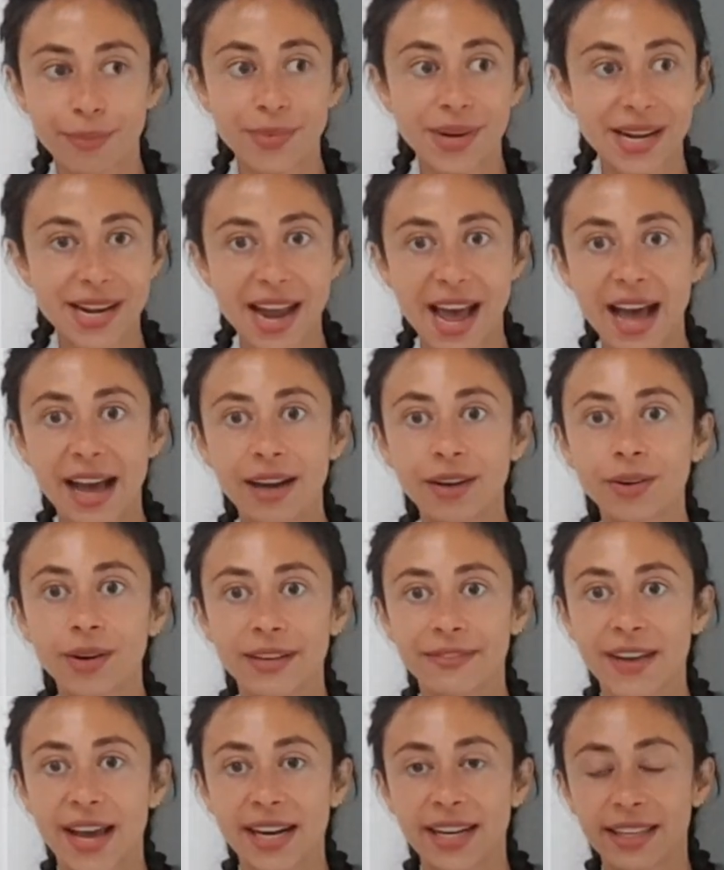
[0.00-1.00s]
now, if
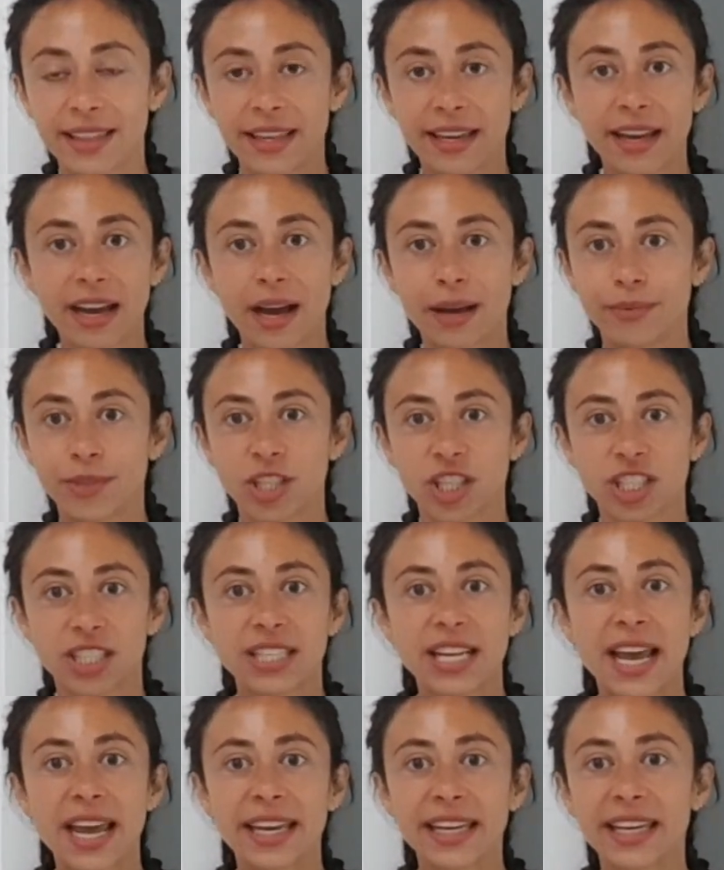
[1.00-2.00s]
anything, I'm just
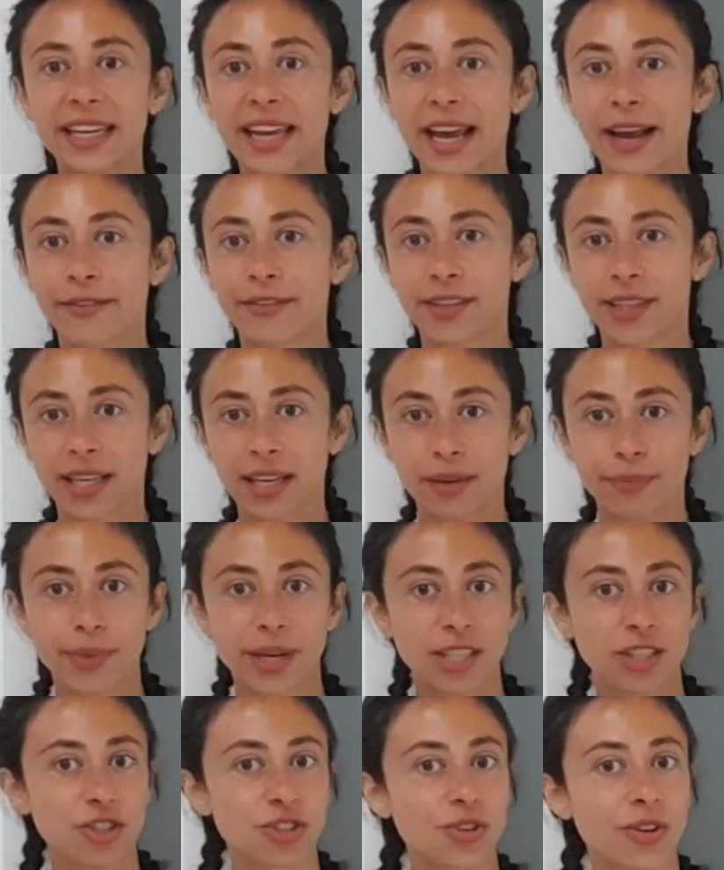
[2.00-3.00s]
taking everything in my
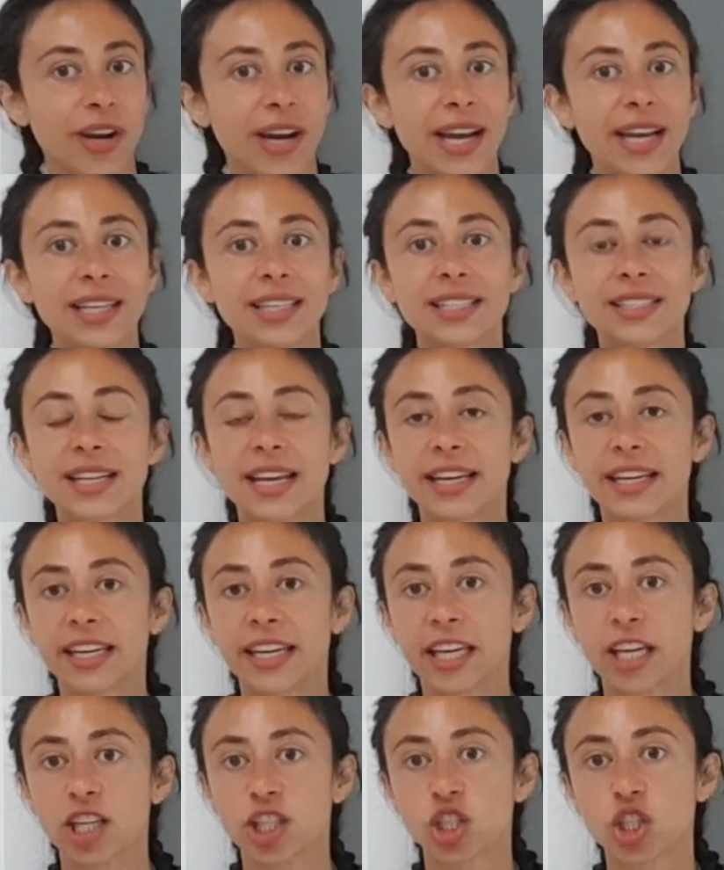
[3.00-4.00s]
stride,
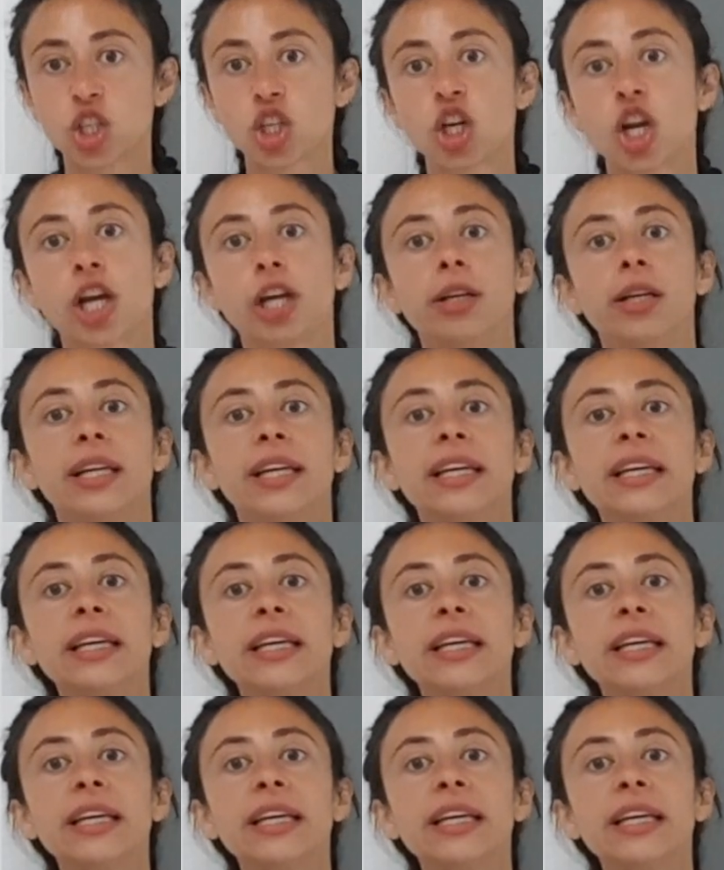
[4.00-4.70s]
taking it slowly.